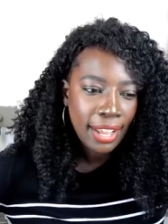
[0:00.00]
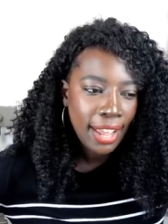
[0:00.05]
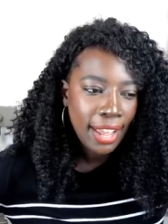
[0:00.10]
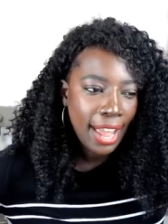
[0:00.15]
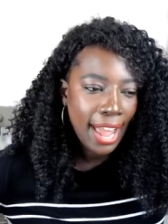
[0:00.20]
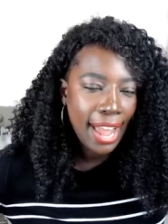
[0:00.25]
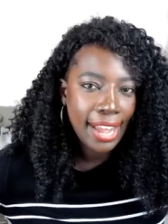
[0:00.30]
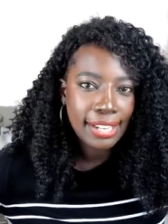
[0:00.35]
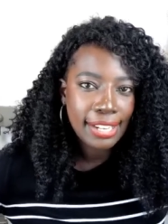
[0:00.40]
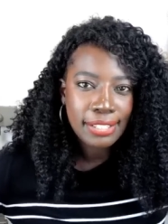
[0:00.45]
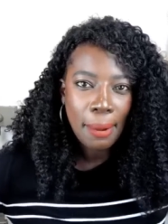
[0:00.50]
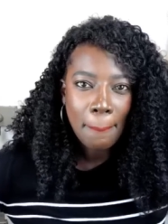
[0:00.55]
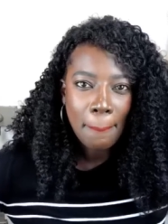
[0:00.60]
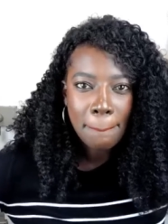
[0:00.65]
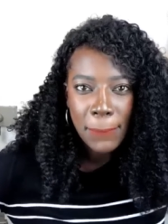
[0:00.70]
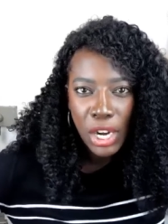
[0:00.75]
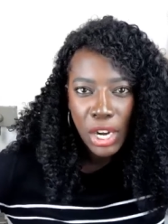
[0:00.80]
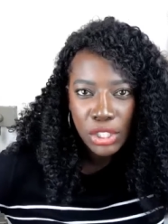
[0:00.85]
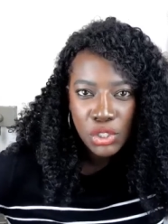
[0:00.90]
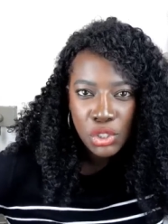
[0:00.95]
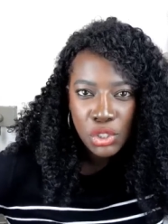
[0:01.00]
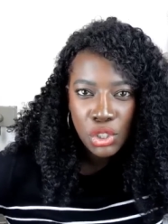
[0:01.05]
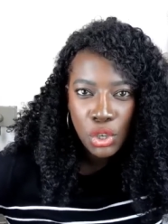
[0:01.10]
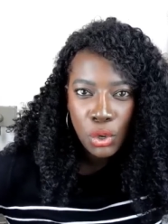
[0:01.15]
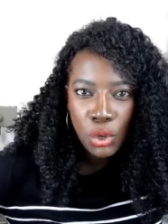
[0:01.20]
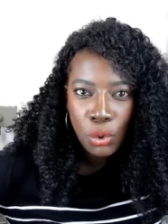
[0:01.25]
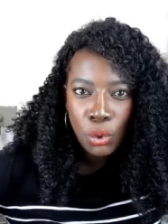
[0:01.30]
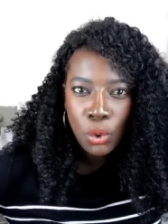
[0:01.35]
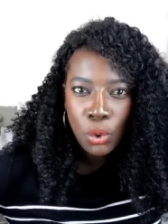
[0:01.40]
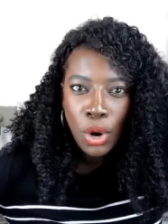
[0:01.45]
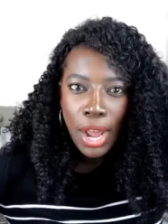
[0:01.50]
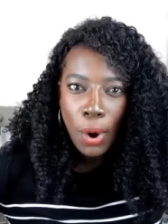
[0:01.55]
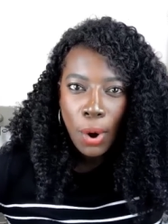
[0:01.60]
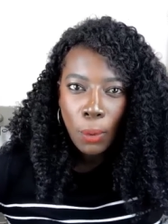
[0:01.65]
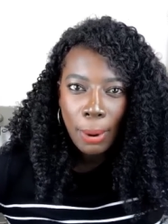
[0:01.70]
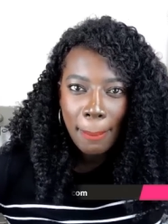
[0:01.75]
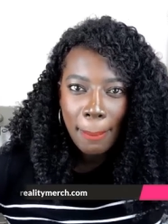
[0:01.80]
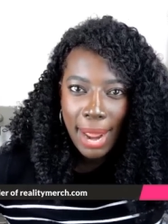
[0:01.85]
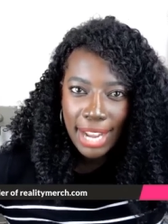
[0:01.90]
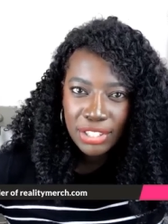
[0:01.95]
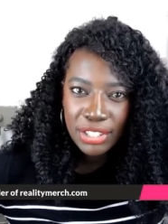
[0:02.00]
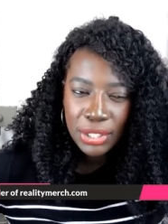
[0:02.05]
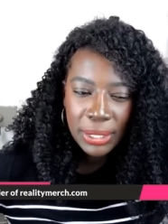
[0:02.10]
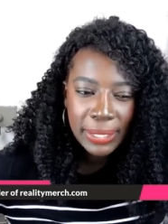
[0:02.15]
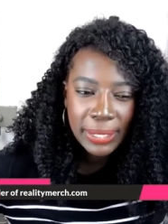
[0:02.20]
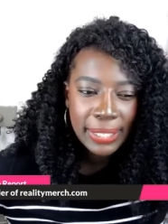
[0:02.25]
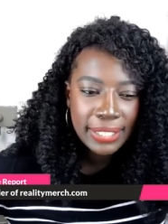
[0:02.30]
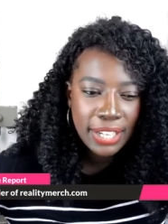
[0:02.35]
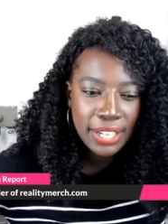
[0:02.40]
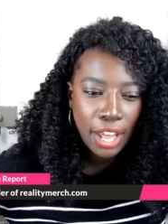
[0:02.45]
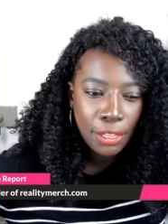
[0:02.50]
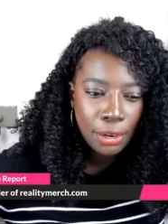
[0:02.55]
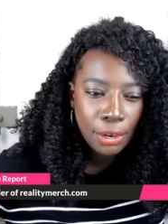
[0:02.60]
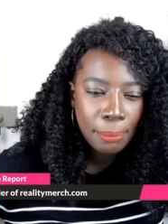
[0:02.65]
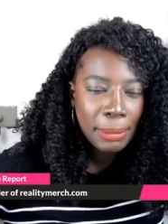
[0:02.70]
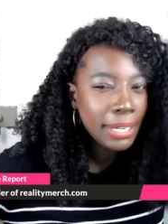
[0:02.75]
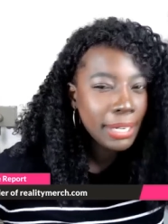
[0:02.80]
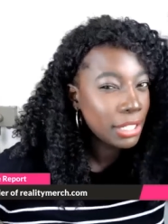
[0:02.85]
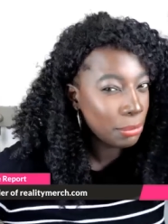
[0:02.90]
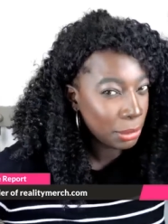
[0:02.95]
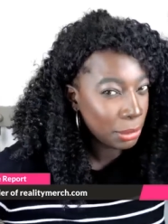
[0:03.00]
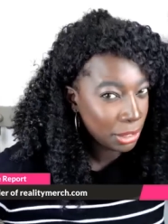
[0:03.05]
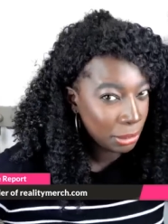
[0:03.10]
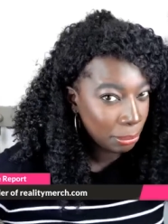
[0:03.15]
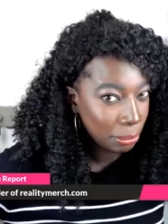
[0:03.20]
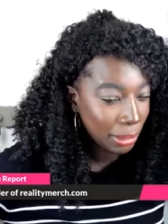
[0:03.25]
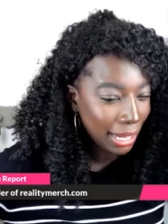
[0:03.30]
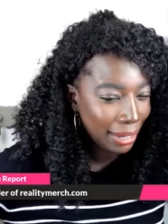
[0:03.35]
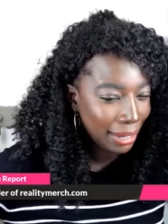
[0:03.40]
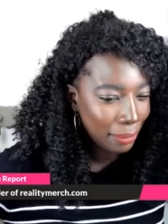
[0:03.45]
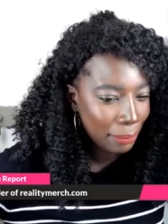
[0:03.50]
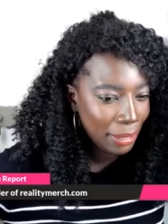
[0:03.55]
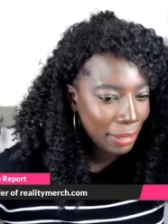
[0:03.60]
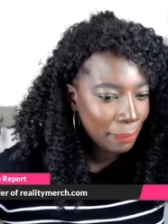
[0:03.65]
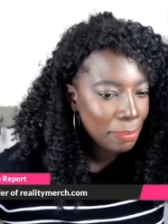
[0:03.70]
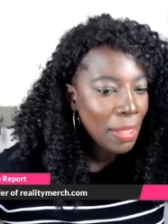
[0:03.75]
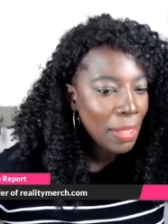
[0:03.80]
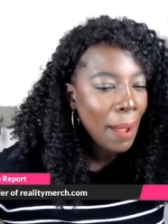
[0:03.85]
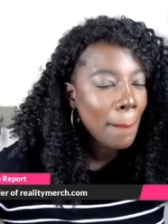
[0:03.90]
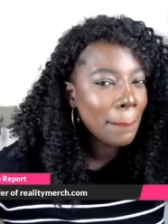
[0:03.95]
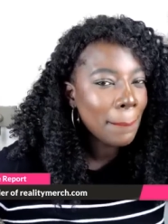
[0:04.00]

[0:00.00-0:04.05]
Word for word: as macho or masculine as other men, especially black men.